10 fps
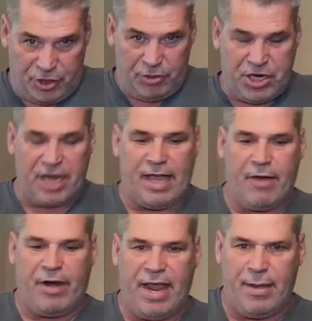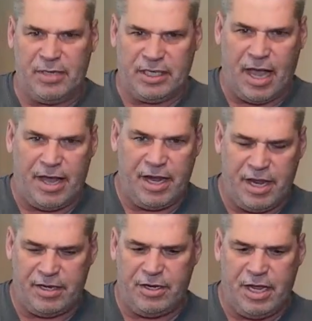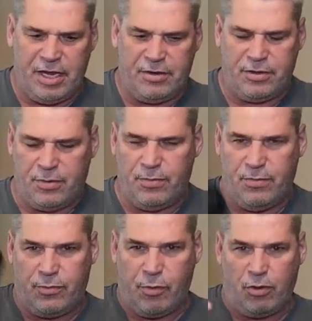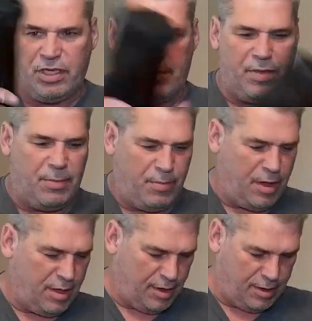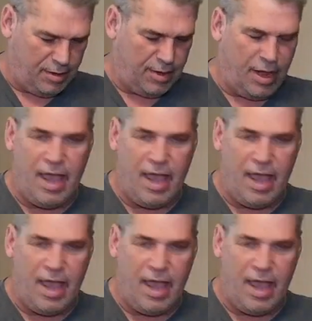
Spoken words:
check out at Amazon, it throws up a